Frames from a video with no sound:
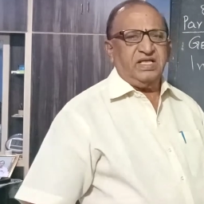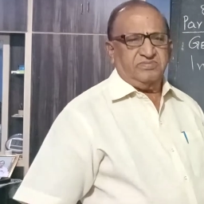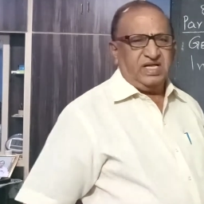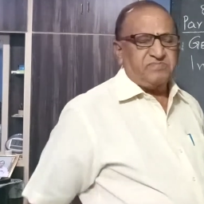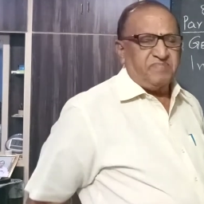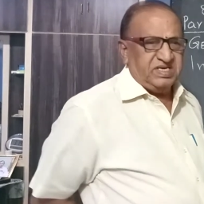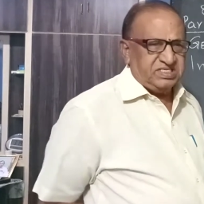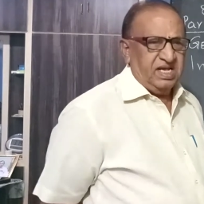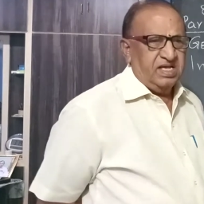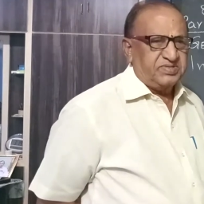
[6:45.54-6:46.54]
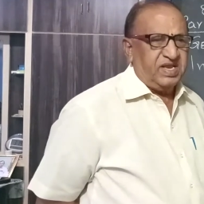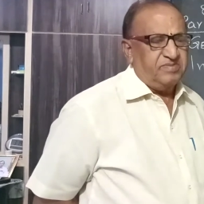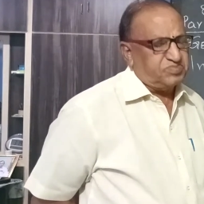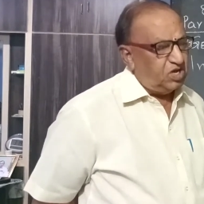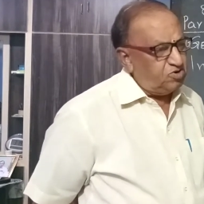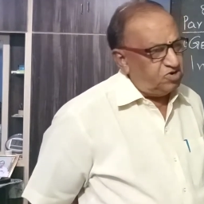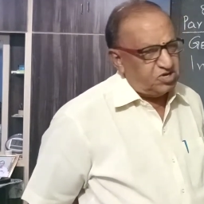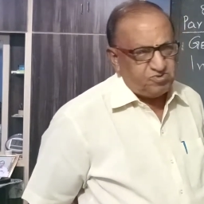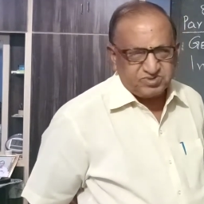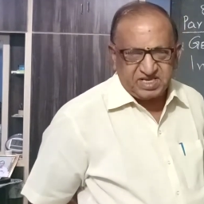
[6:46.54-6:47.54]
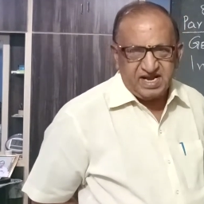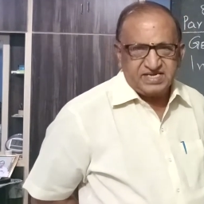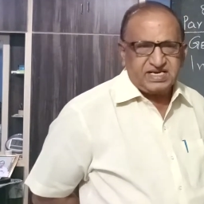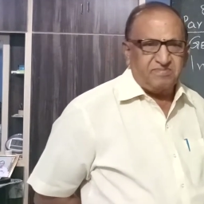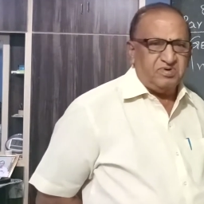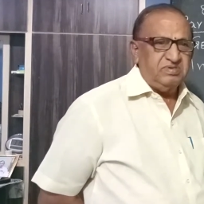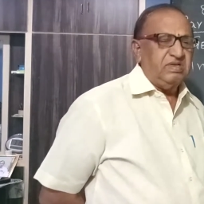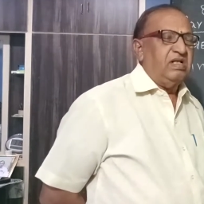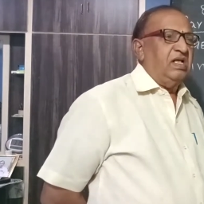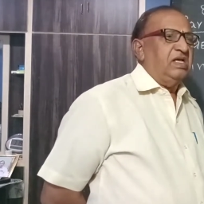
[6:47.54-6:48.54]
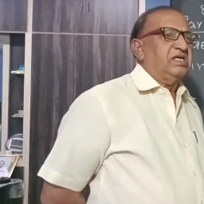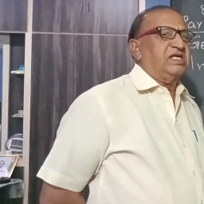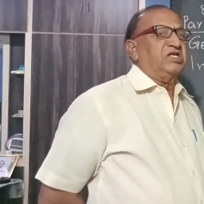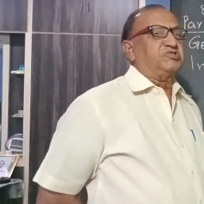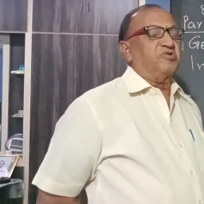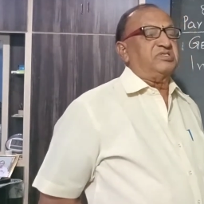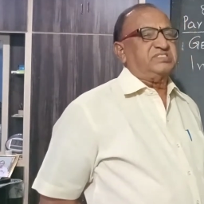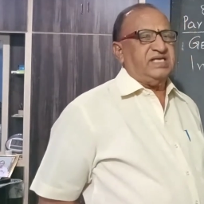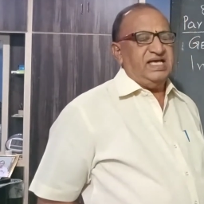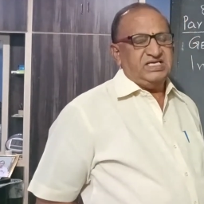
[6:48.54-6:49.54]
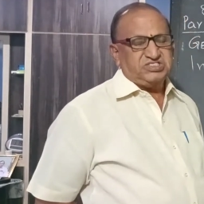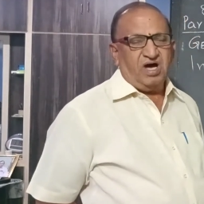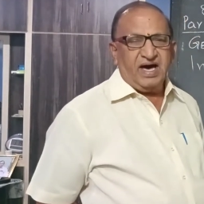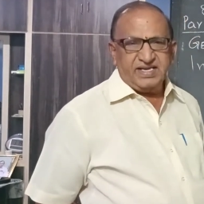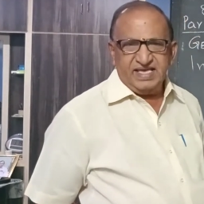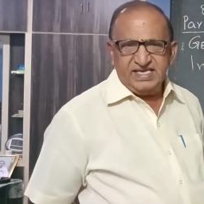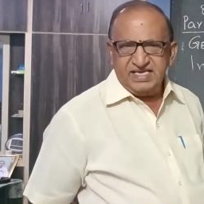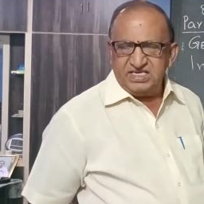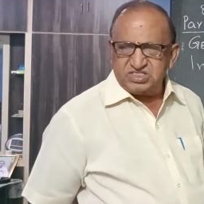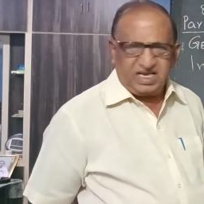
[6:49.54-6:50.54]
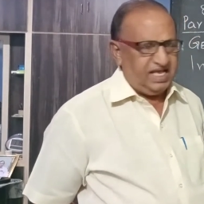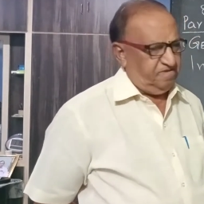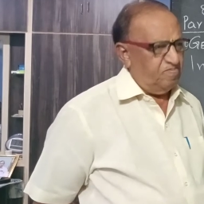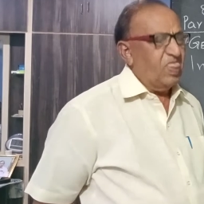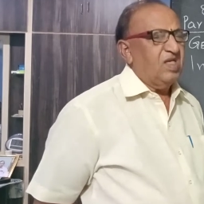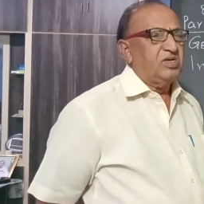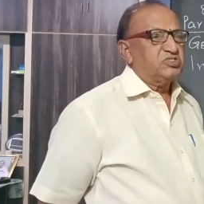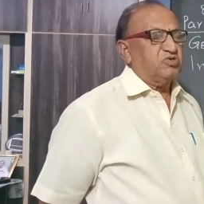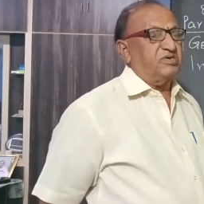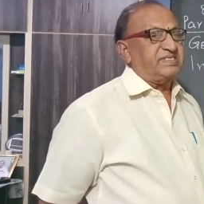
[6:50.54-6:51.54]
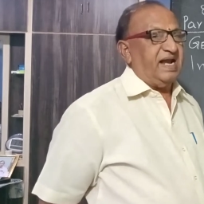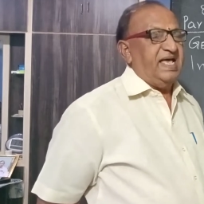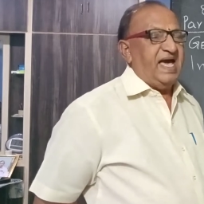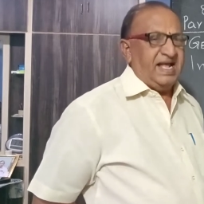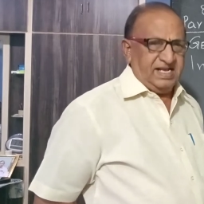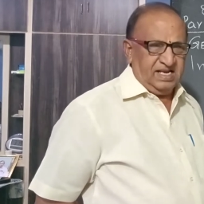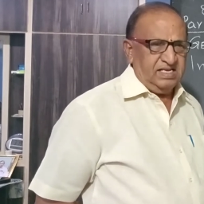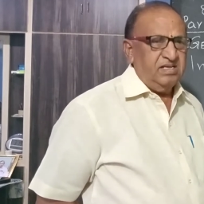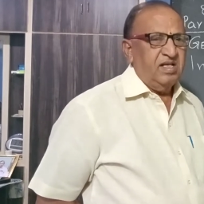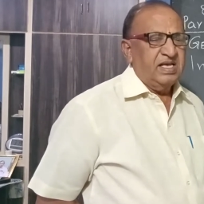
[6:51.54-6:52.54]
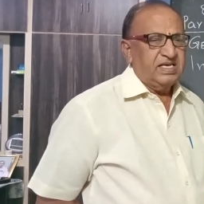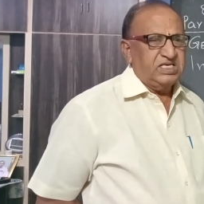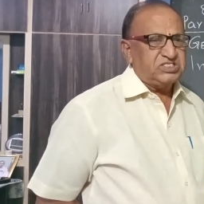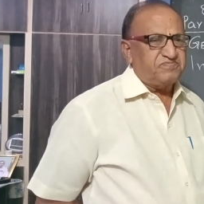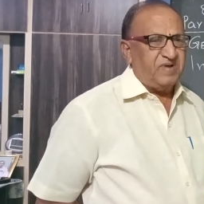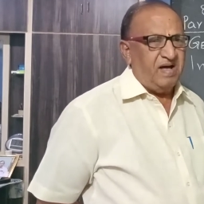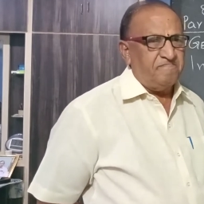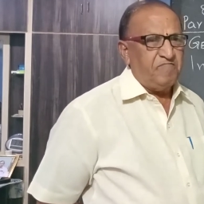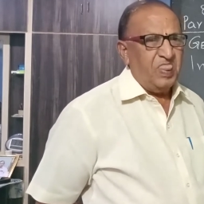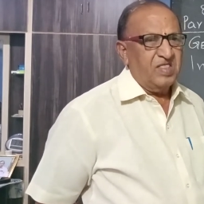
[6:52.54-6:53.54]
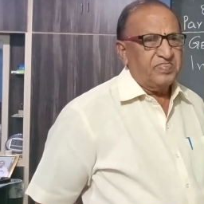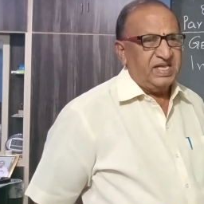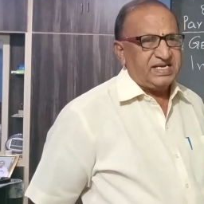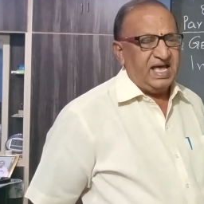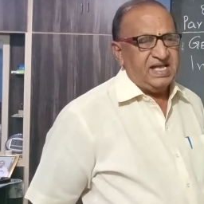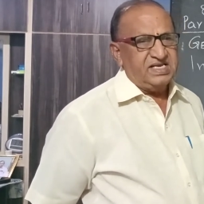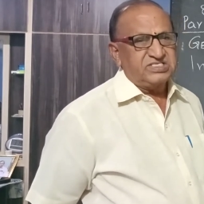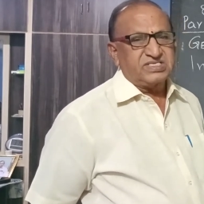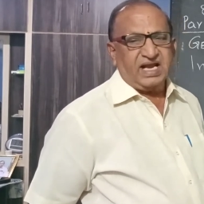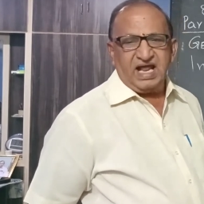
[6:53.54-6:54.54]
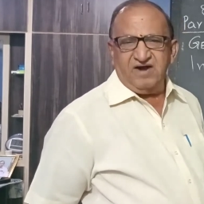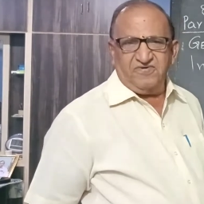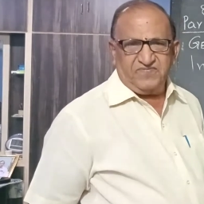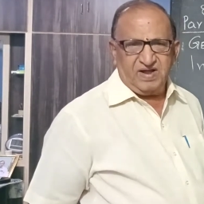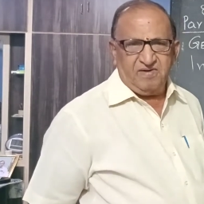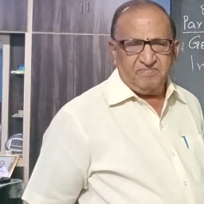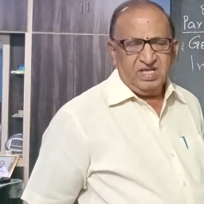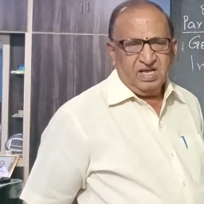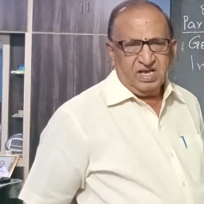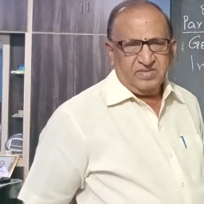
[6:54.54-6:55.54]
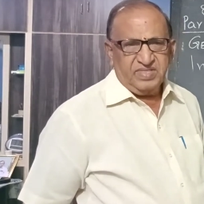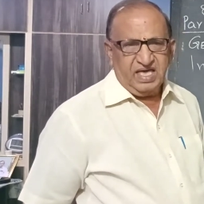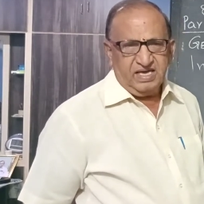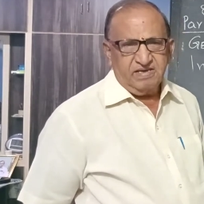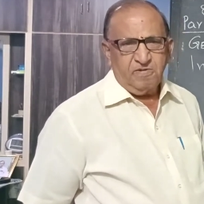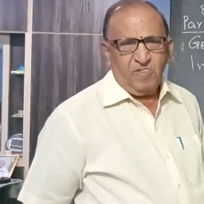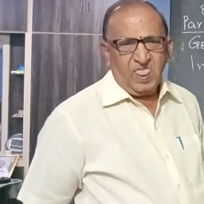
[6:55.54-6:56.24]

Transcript: That means three antamu. English one T-H-R-E-E, three. So triangle is derived from the